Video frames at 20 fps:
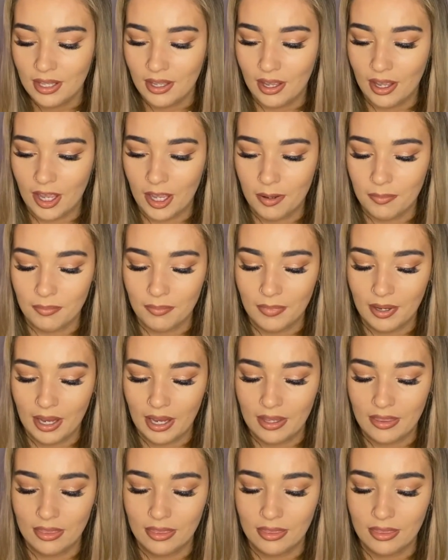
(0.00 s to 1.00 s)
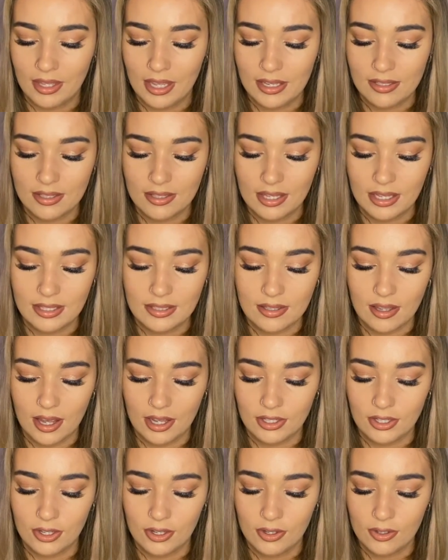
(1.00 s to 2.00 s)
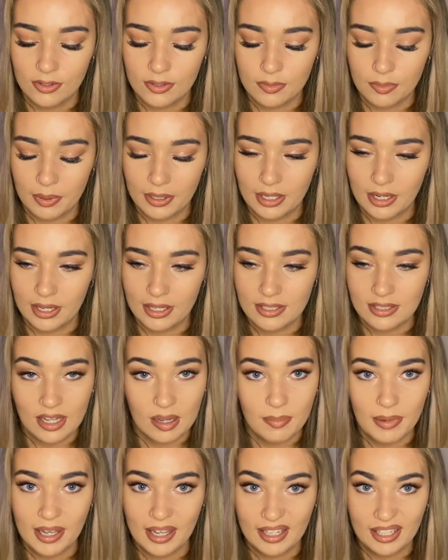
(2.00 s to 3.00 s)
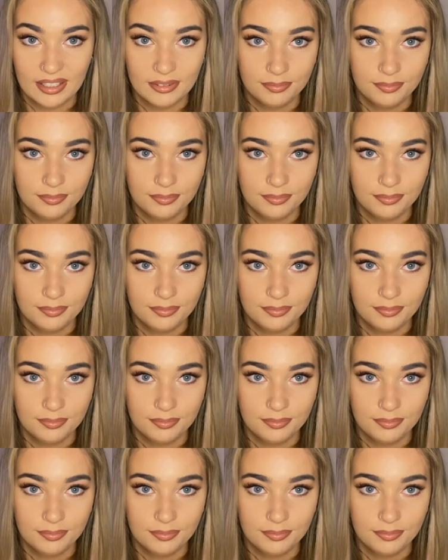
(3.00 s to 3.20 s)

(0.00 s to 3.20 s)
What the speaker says: And these are things that I use when I style my hair.